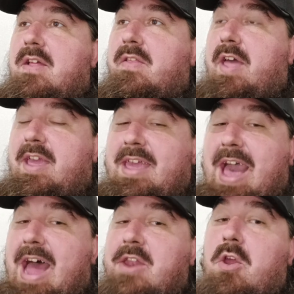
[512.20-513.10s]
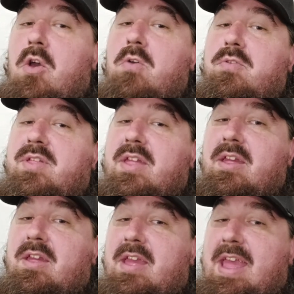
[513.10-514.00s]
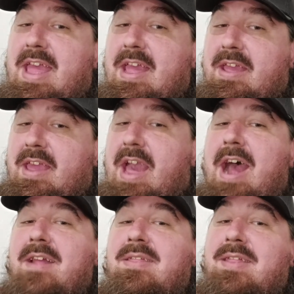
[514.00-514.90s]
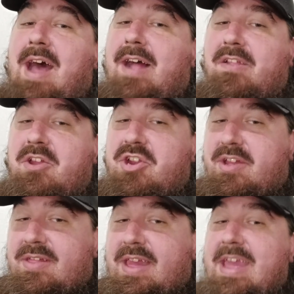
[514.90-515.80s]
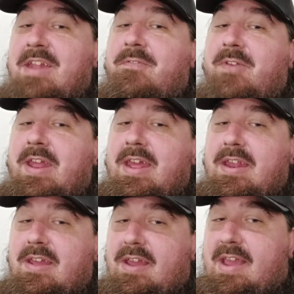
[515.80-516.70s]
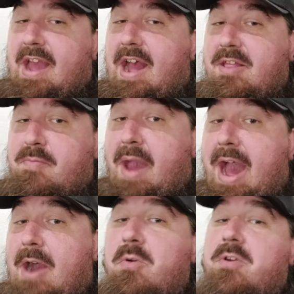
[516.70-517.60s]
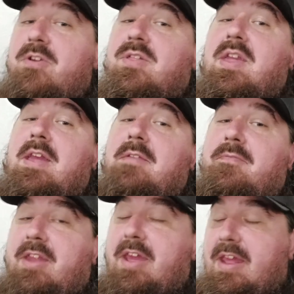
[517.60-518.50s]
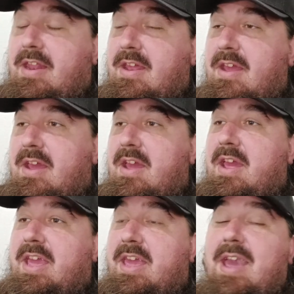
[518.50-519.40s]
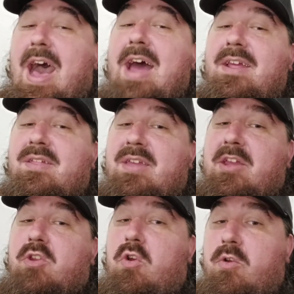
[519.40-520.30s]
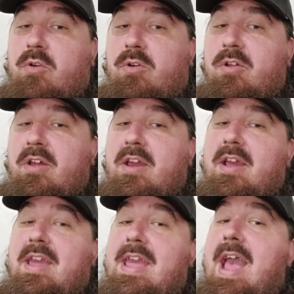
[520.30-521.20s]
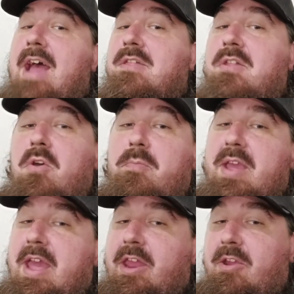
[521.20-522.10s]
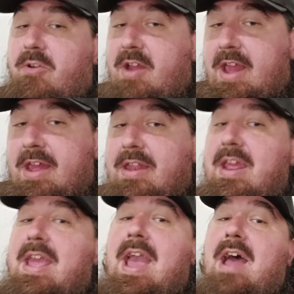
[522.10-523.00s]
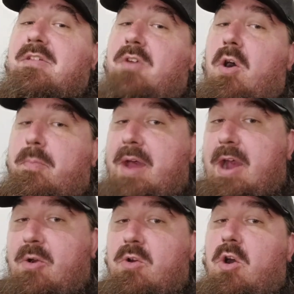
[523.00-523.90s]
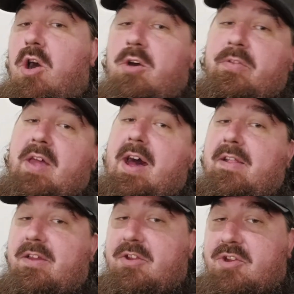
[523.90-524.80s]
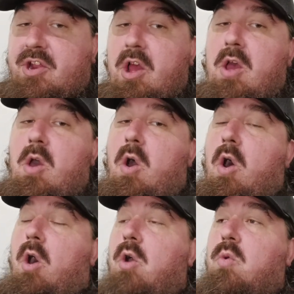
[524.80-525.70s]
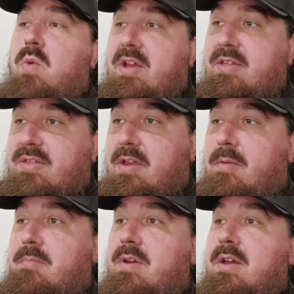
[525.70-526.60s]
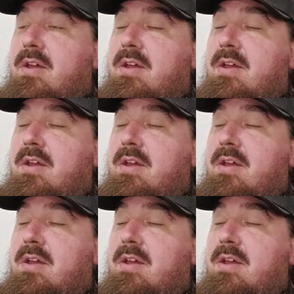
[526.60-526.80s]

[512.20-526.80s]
like, God knows, God's knowledge is infinite. God's power is infinite. God is eternal. He has no beginning or end. He has all power, all knowledge, all wisdom,